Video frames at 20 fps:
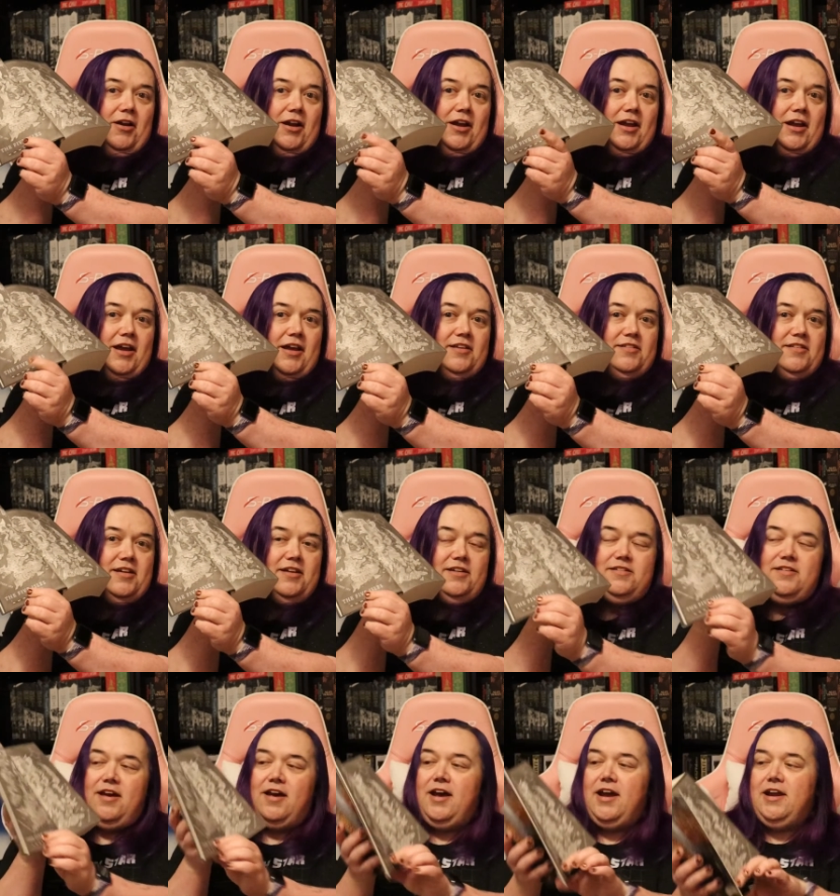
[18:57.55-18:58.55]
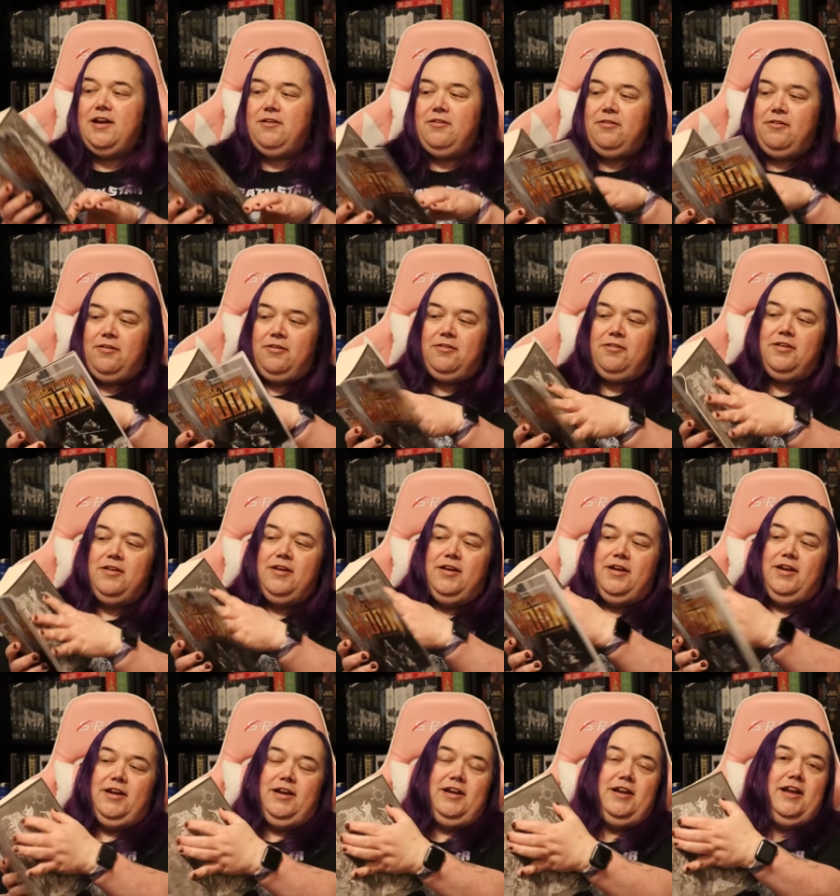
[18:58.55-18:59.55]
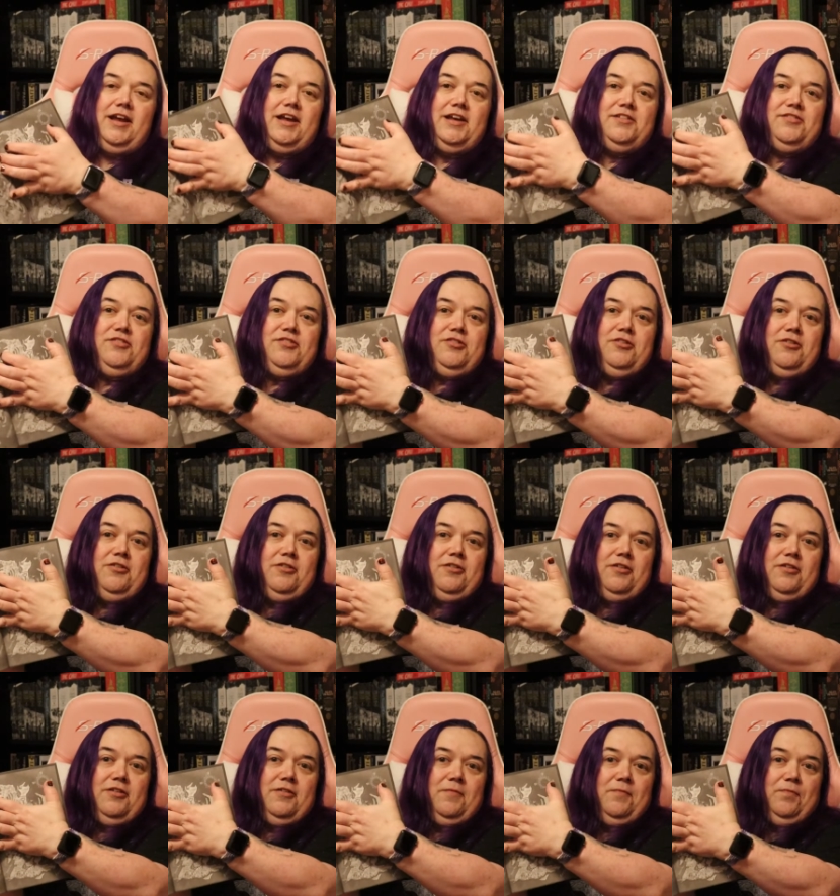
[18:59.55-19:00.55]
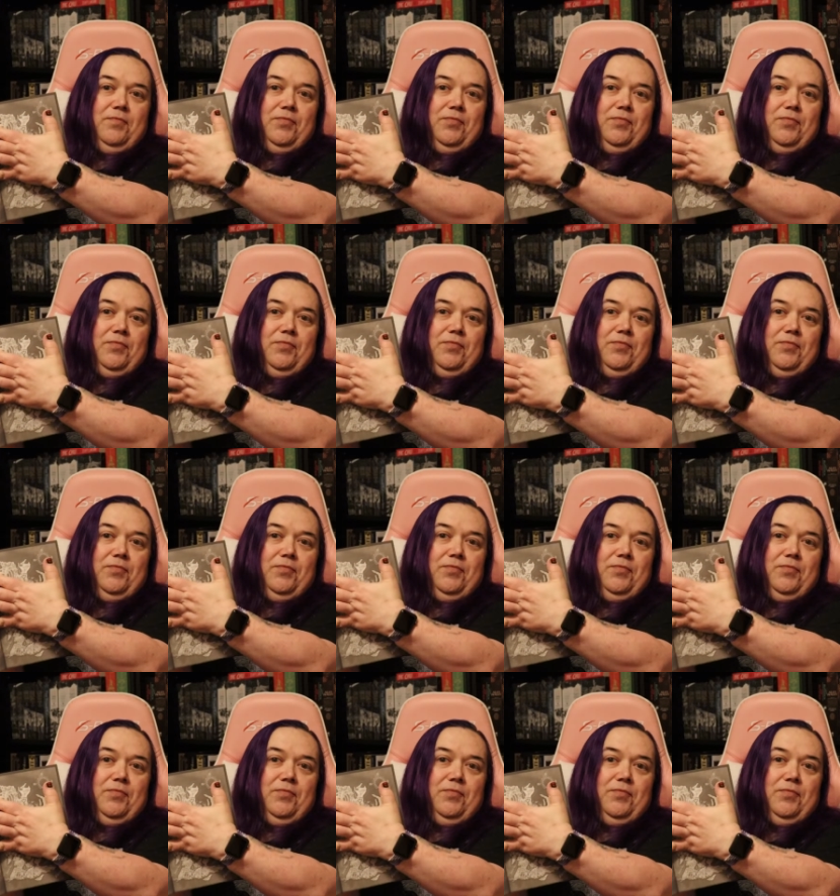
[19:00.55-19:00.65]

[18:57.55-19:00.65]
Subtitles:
it has a title, it has your